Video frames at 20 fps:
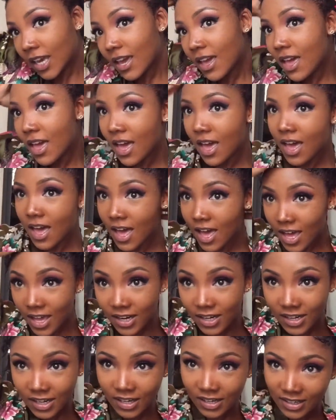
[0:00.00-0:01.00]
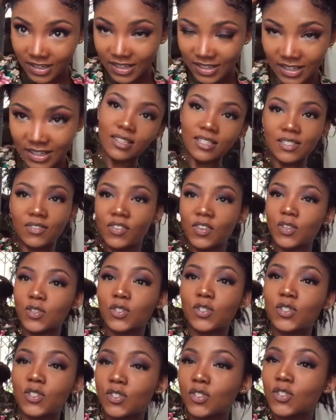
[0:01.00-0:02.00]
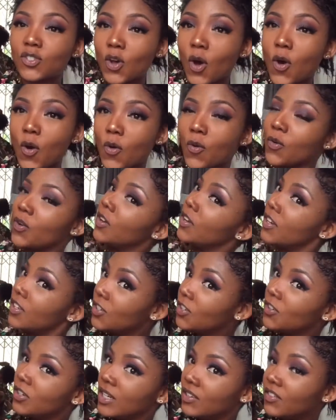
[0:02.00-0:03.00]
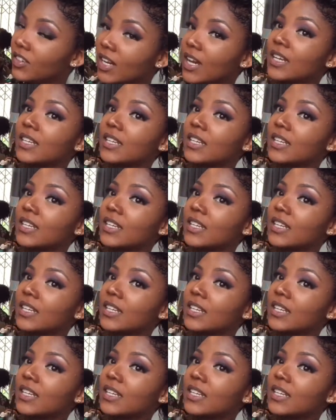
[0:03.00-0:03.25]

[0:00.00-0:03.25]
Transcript: good. This feels so good. You don't even